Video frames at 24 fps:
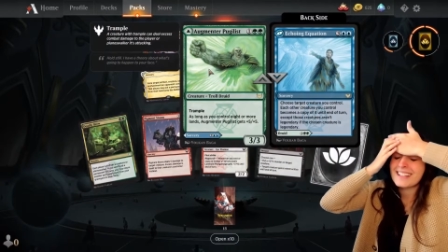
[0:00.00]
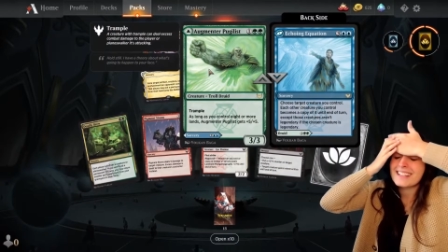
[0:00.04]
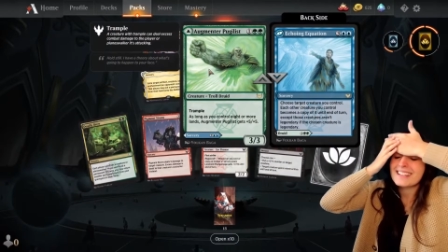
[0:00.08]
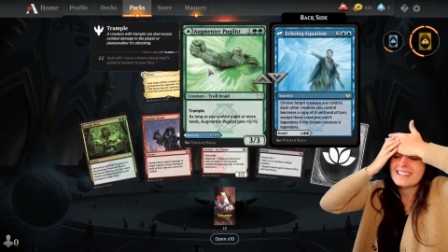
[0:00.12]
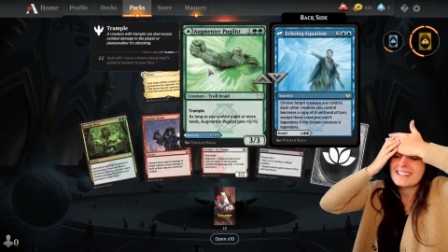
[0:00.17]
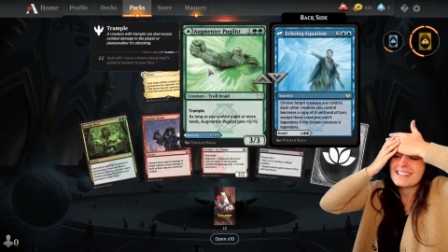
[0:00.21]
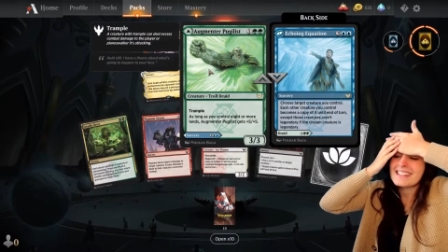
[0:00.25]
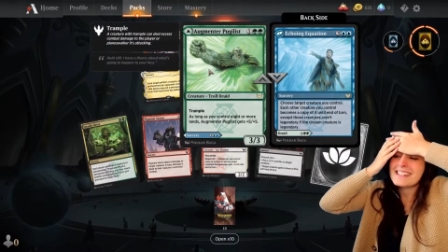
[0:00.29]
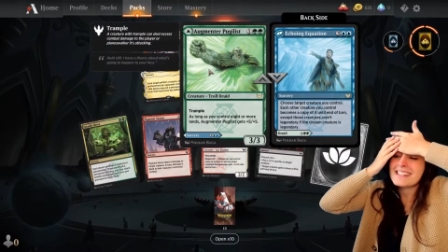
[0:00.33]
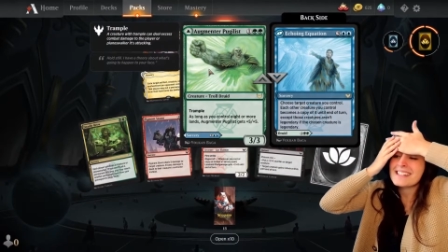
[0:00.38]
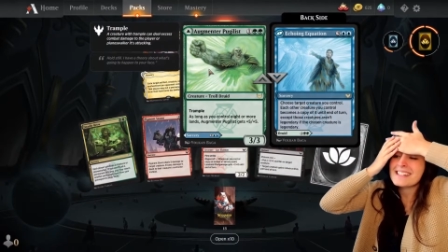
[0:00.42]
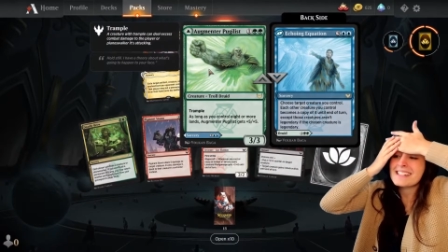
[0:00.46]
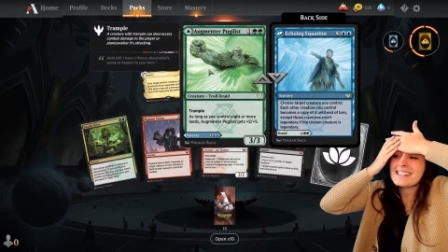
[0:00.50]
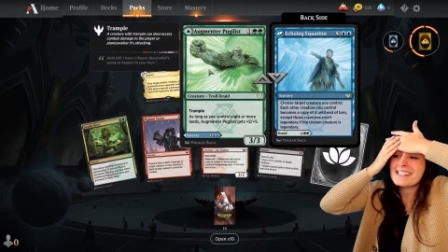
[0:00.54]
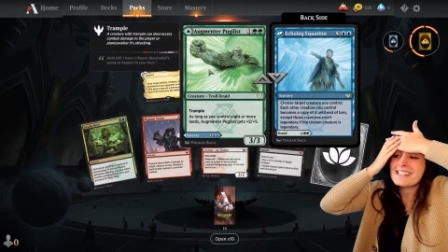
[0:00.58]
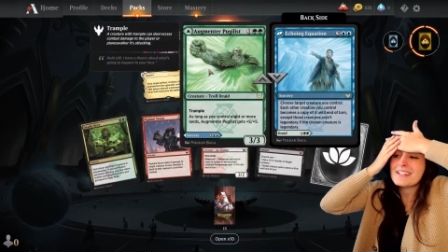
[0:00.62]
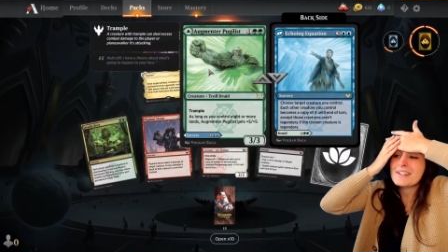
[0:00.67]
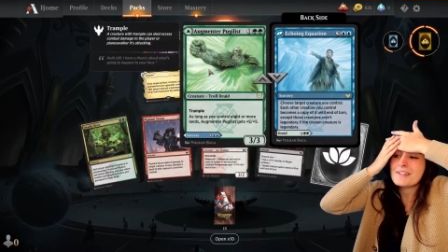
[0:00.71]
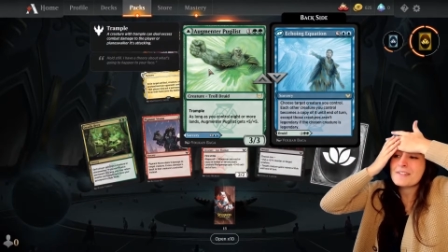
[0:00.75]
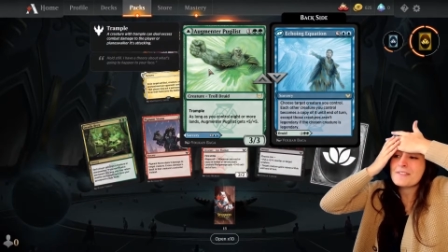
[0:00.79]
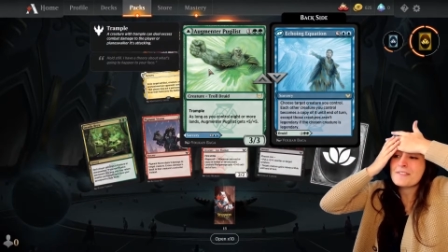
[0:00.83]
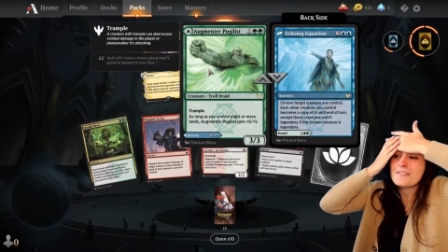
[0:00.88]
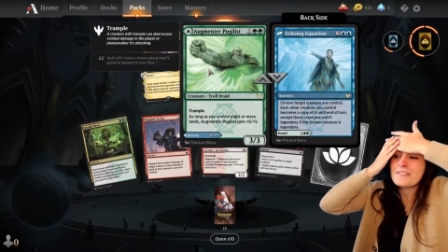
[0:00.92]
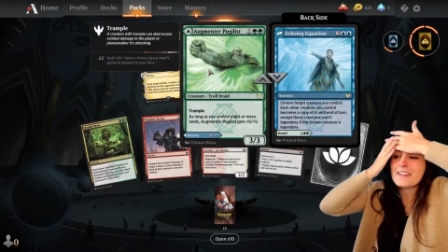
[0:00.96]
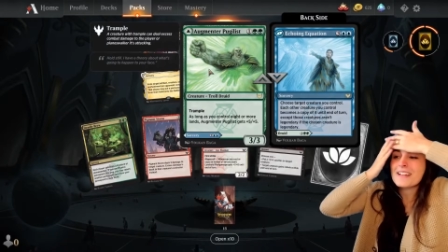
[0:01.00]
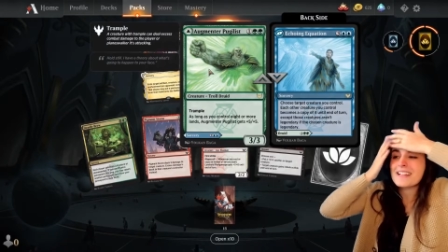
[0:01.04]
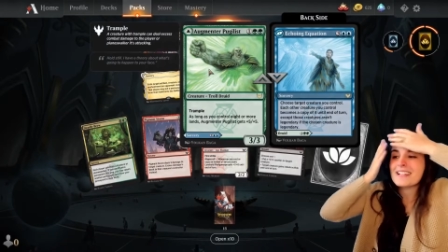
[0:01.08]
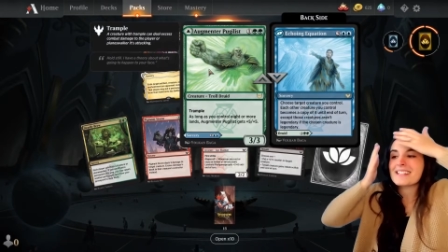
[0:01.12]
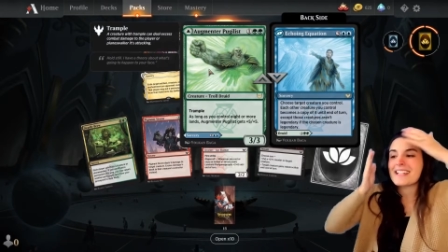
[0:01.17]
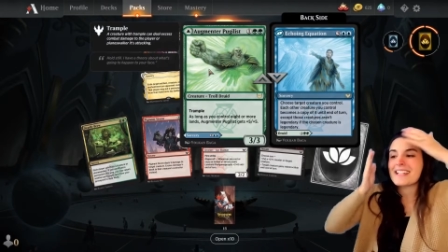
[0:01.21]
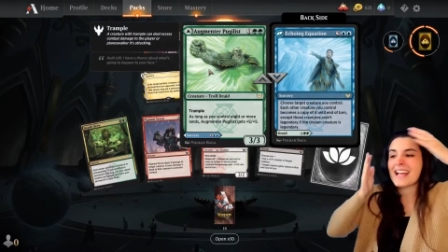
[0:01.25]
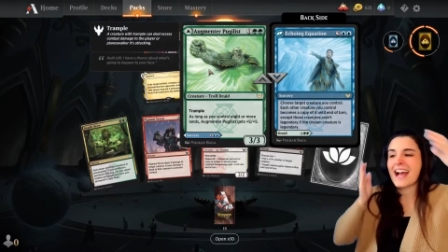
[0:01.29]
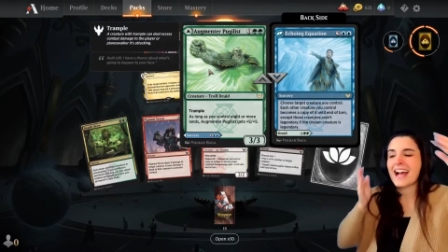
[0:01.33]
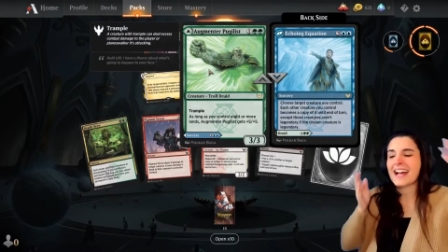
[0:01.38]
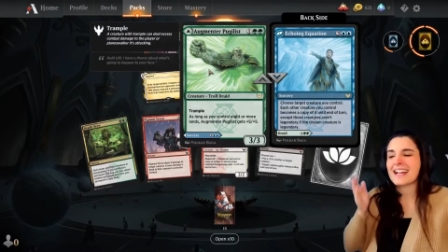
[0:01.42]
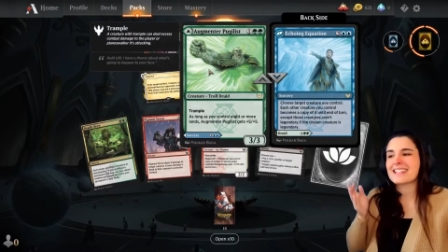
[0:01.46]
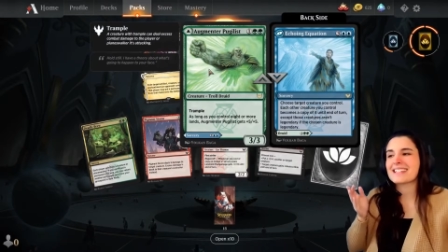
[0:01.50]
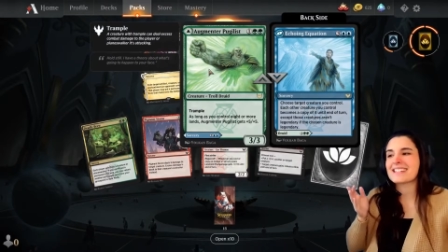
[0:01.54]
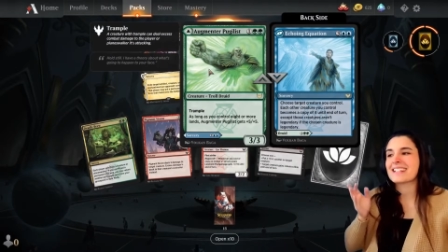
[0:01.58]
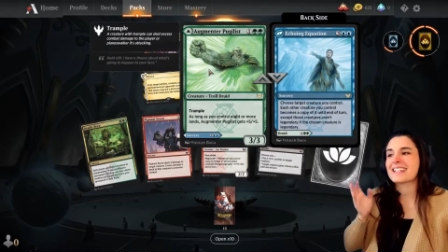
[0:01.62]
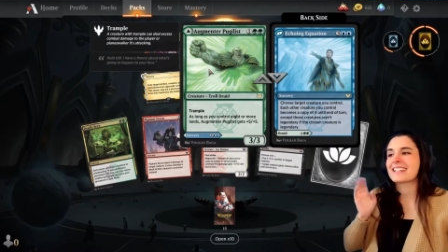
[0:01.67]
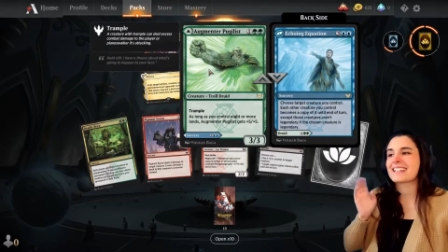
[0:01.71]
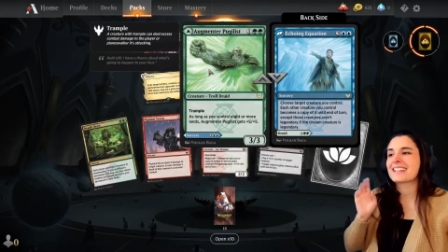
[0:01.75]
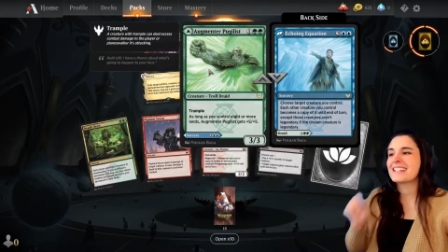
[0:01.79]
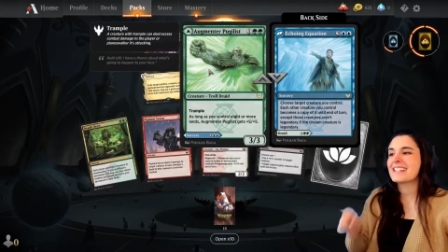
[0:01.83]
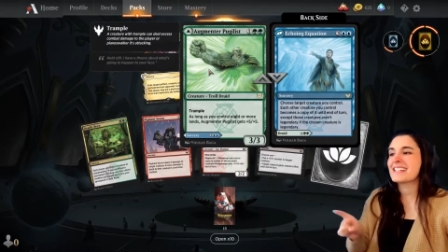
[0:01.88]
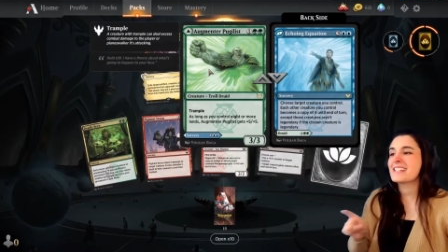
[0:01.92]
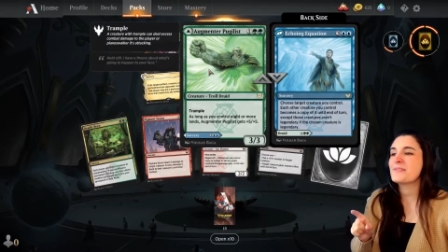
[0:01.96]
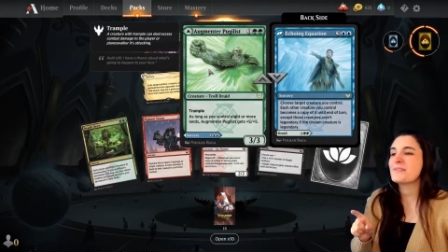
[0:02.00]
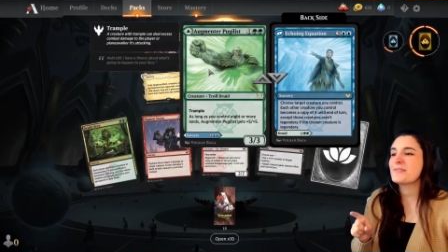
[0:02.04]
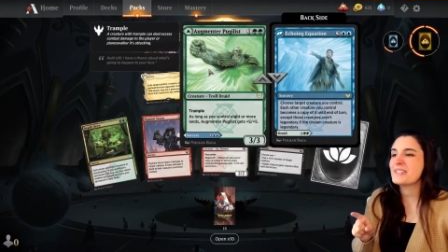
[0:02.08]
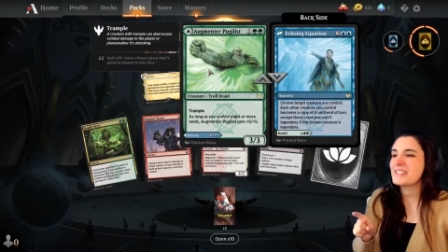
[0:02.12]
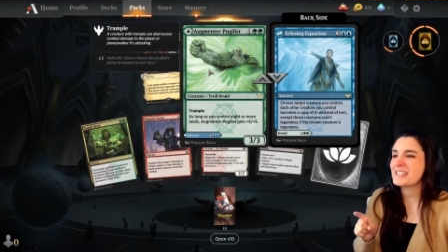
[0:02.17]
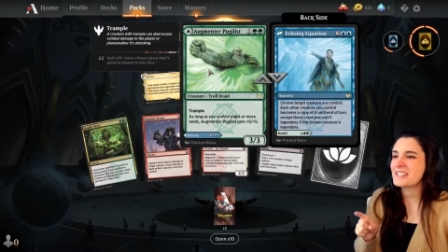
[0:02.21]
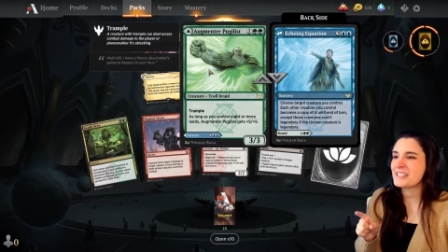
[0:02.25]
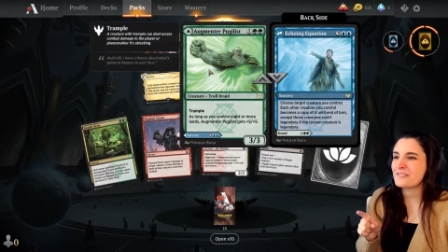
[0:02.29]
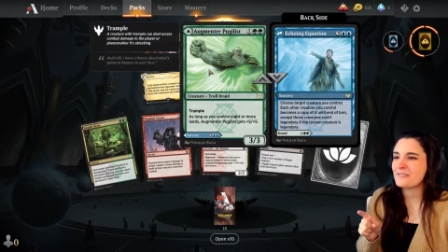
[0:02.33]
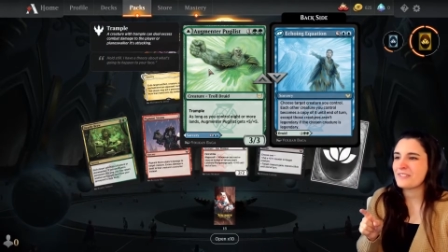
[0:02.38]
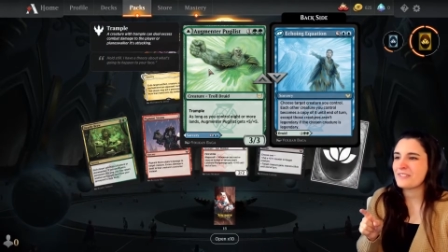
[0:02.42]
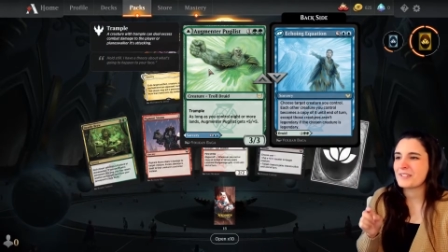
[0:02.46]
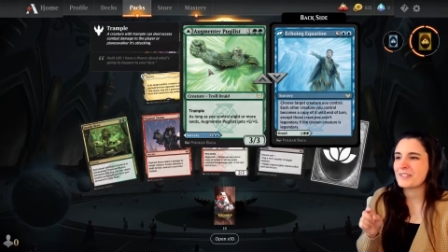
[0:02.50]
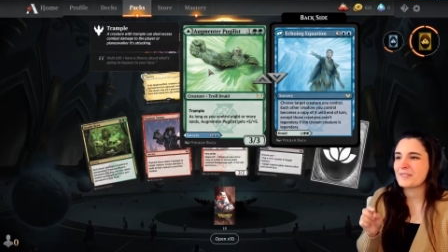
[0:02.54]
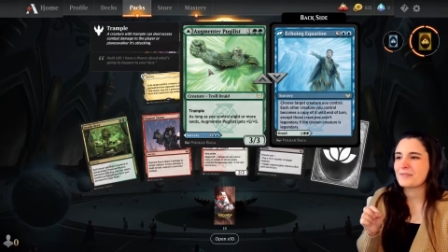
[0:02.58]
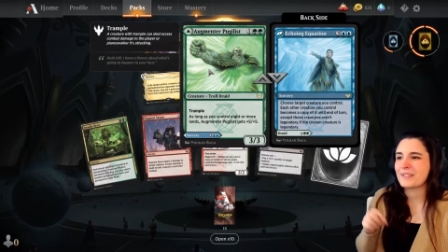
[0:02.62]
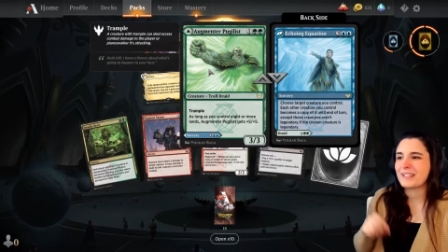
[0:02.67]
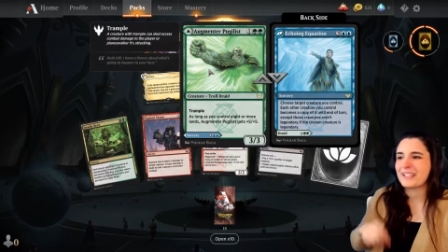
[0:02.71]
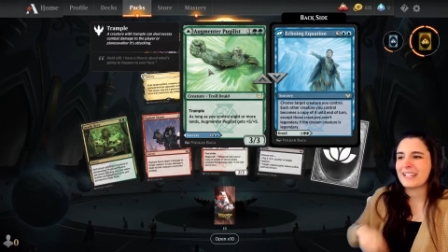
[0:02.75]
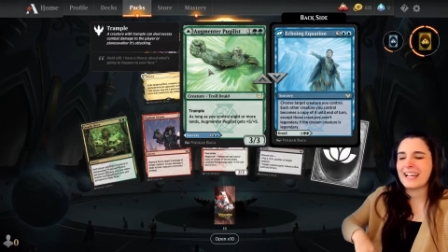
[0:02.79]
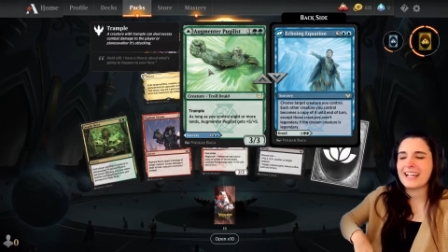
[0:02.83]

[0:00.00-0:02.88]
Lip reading: This is fantastic. This one's a fun one.